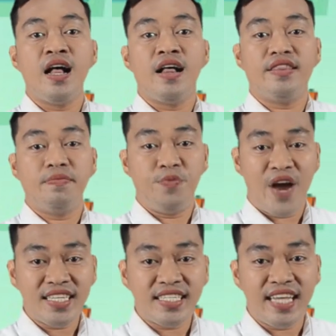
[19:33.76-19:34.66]
The
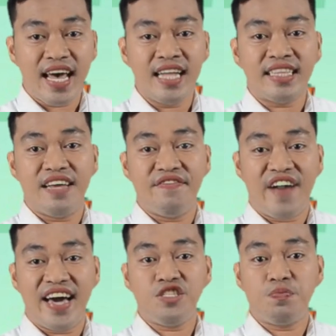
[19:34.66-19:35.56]
President and
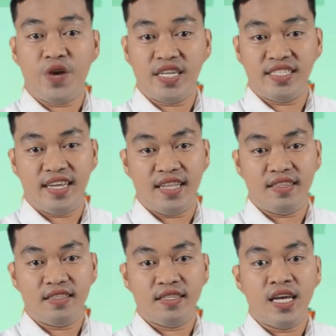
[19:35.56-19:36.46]
Vice President
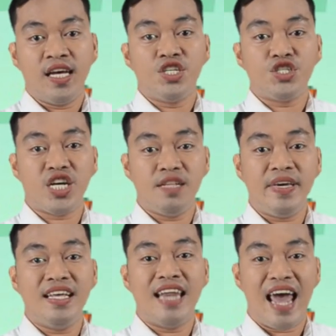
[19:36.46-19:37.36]
shall be
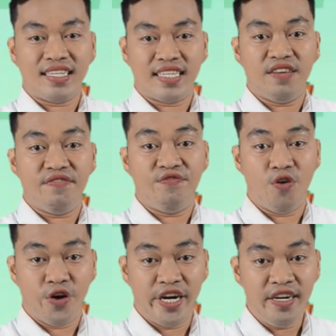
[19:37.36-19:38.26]
elected
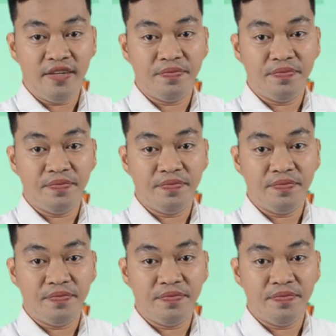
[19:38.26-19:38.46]
for